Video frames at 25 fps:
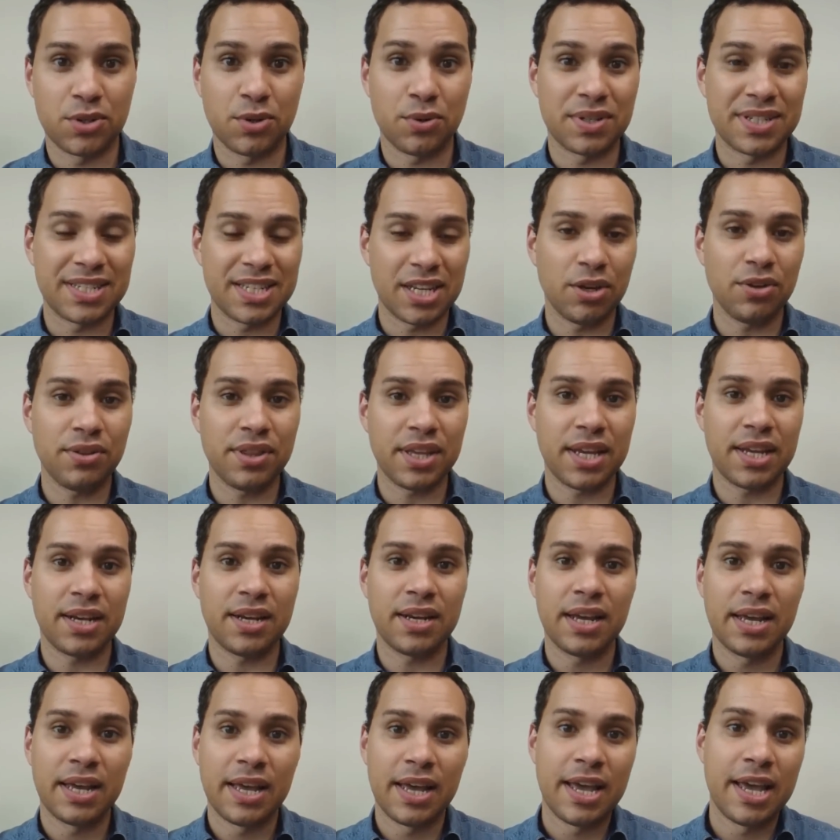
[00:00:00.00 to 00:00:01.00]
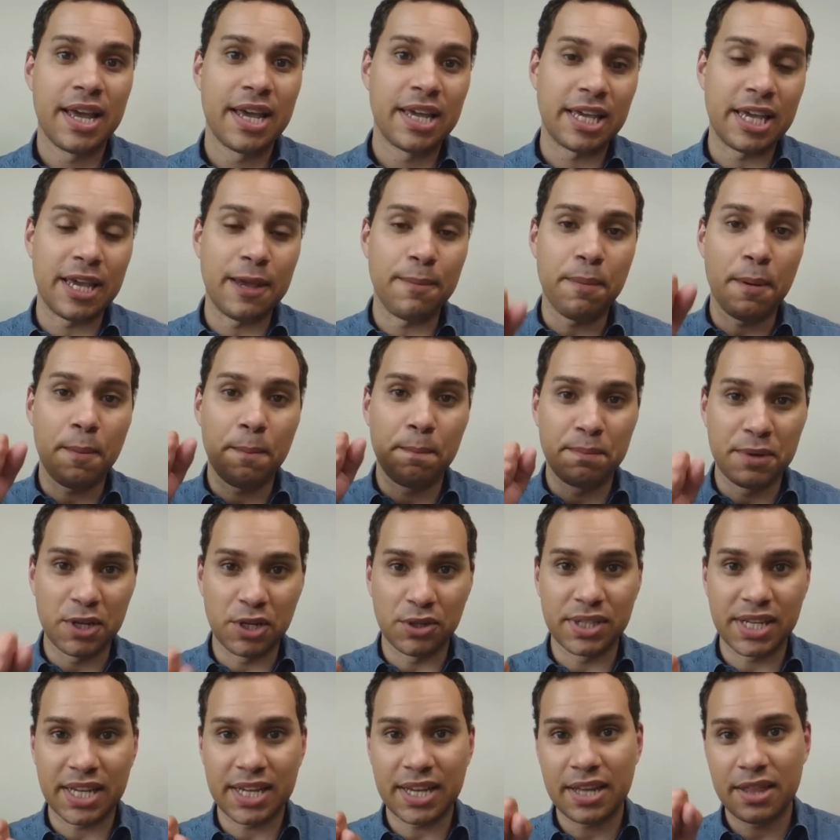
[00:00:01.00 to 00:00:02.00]
So until then, keep
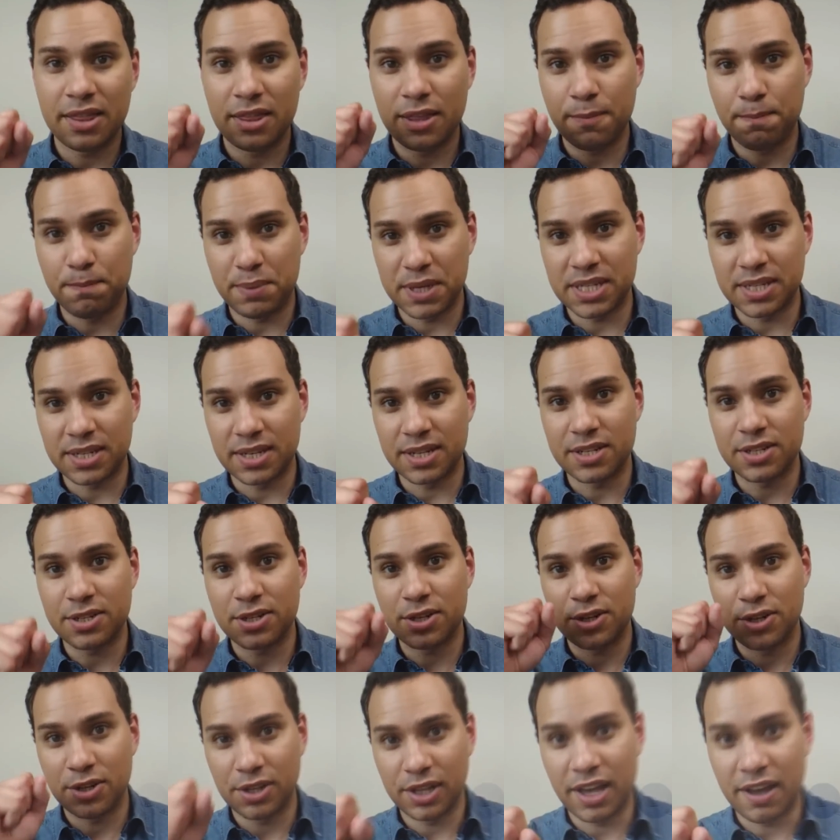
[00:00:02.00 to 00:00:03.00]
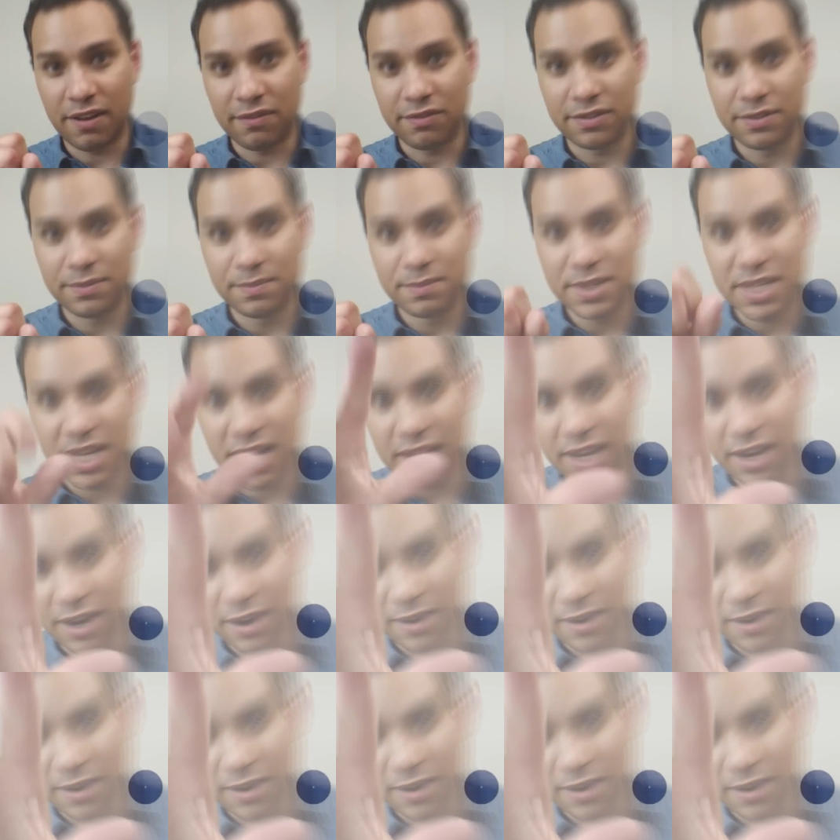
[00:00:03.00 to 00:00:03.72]
building the business you love. Take